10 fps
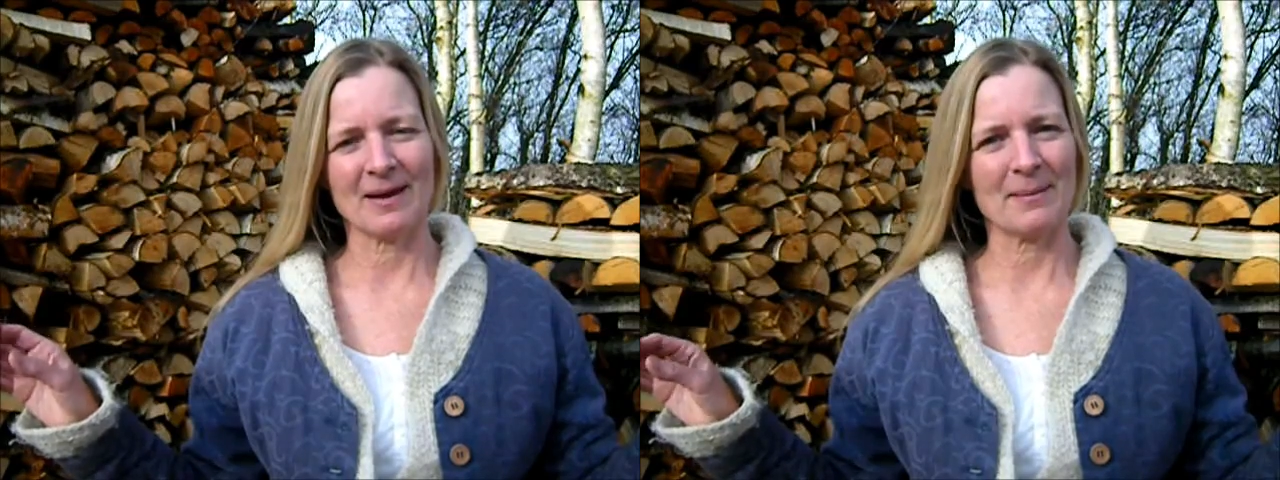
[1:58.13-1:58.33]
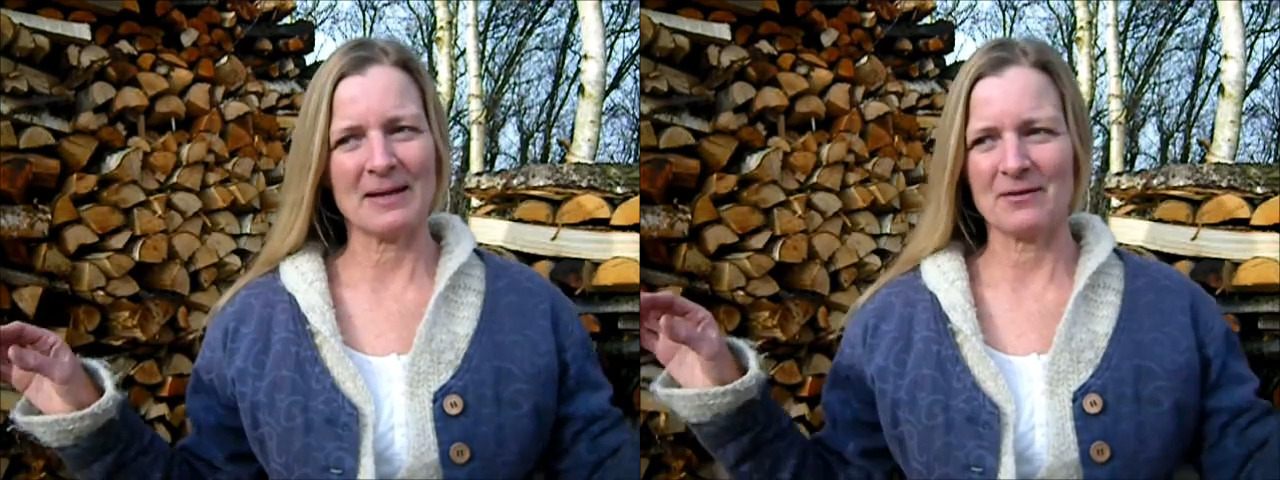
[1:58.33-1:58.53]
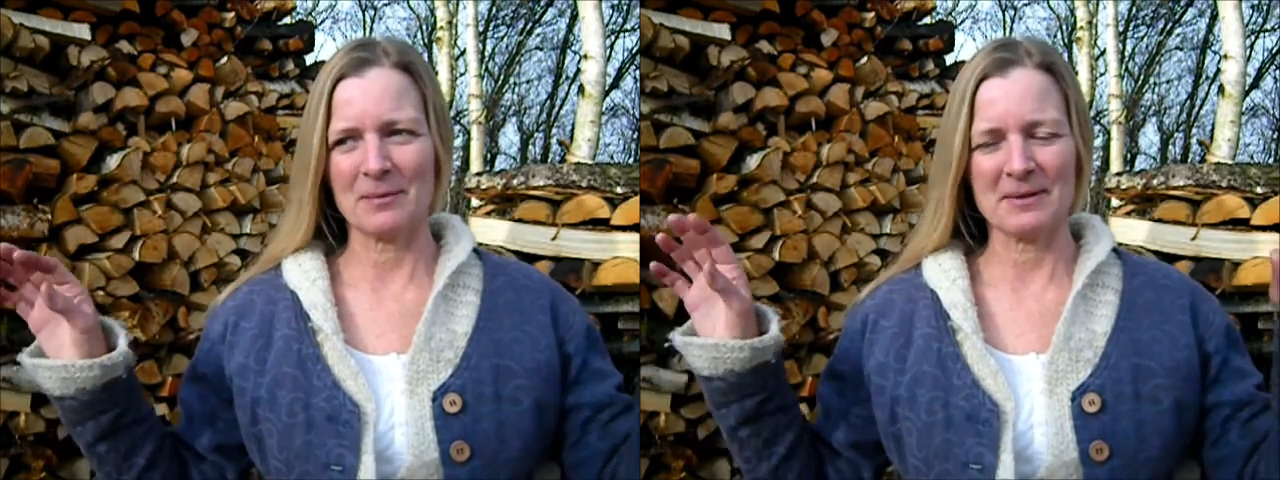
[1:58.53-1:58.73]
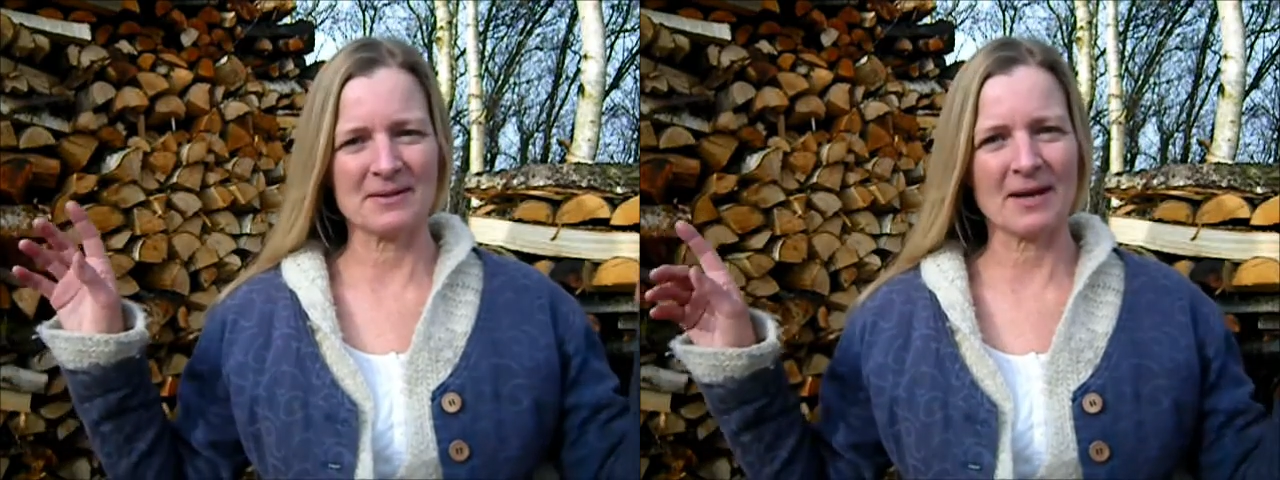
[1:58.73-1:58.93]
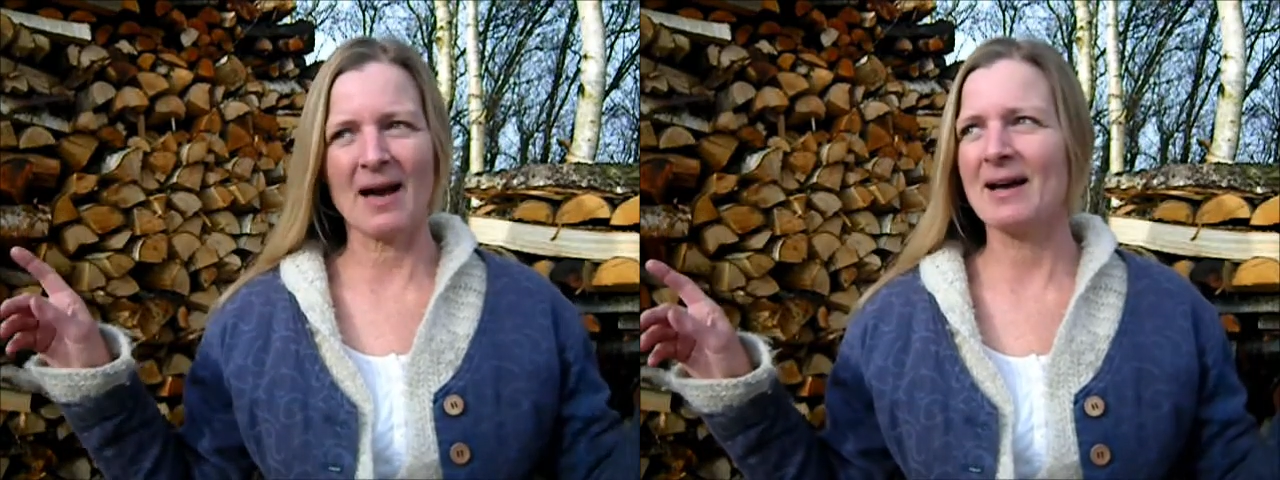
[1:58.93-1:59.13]
I mean from the
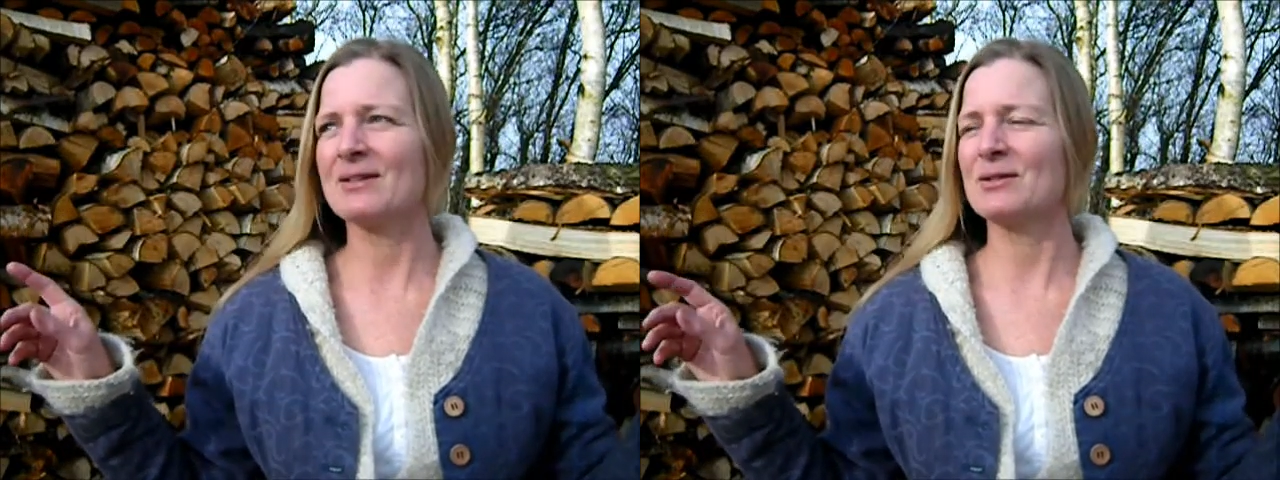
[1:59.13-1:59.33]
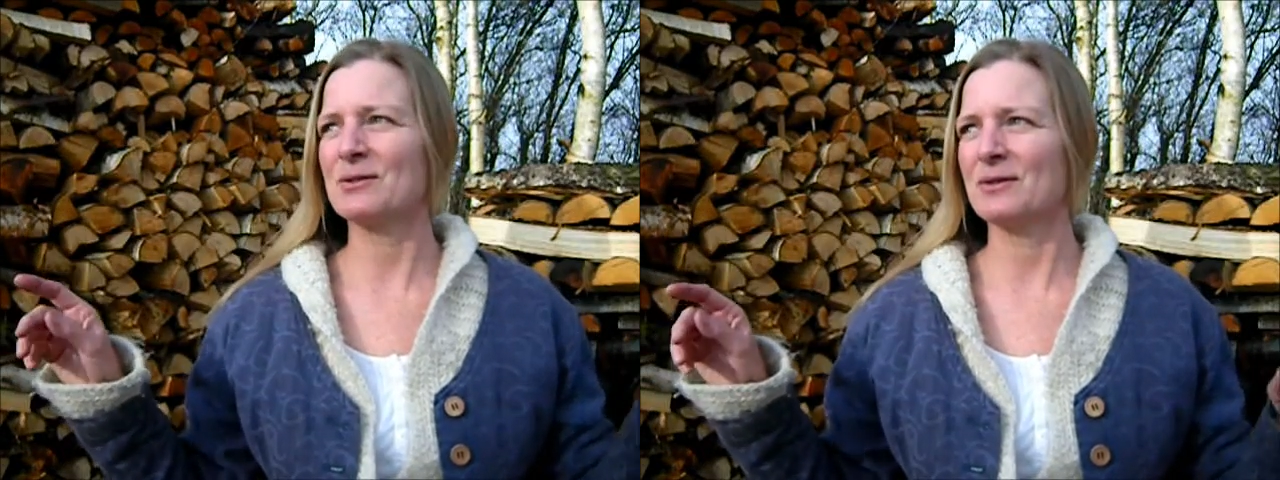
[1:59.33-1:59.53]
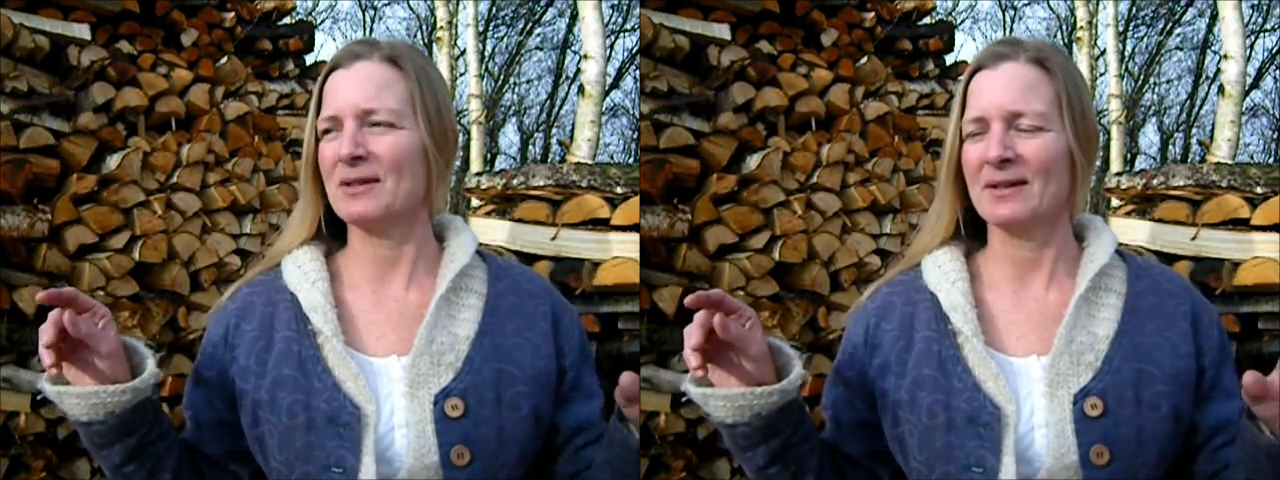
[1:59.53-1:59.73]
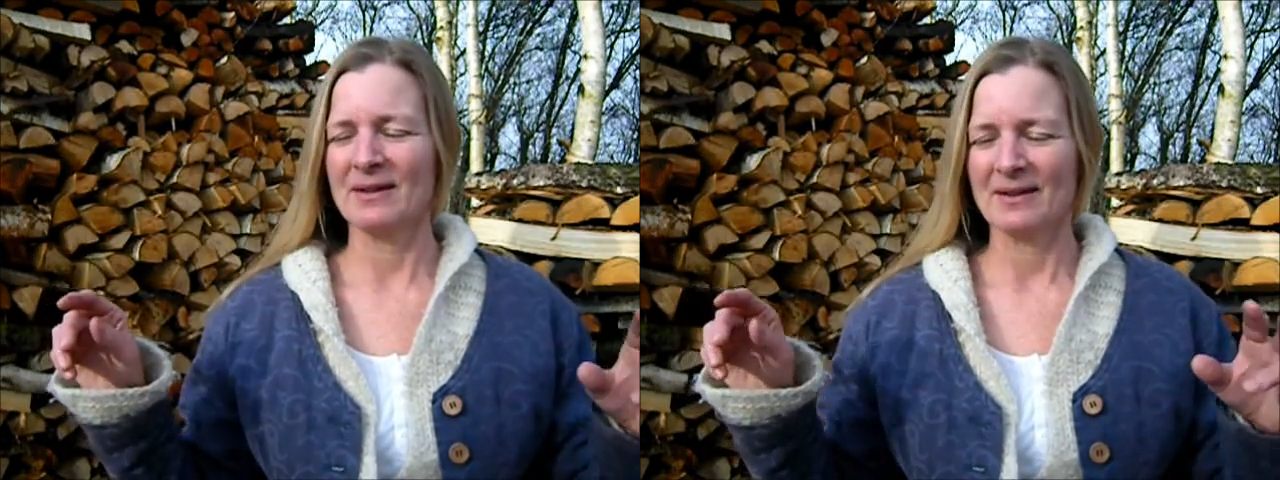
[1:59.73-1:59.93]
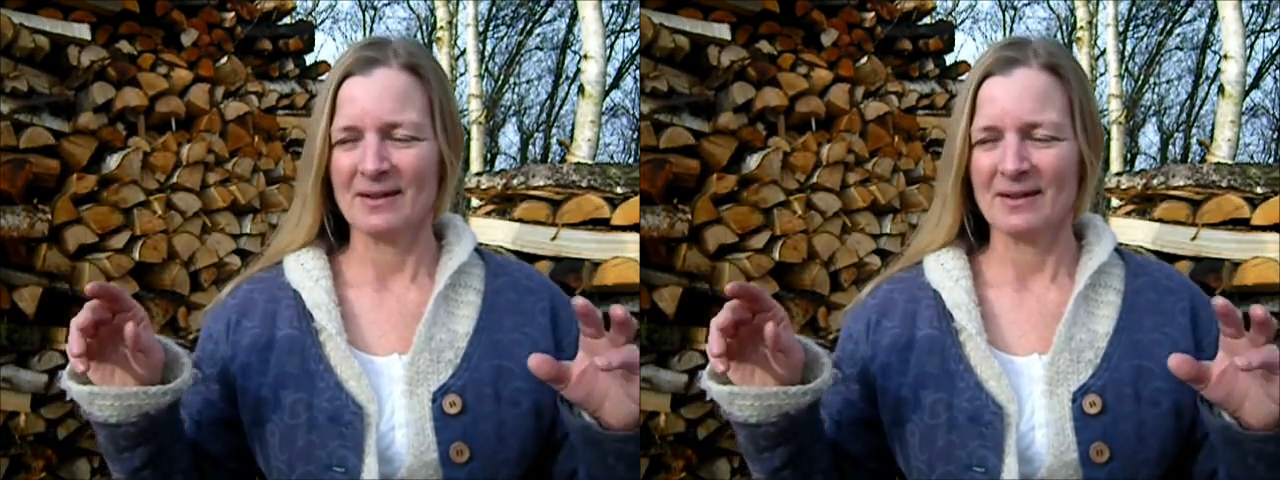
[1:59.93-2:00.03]
stars to the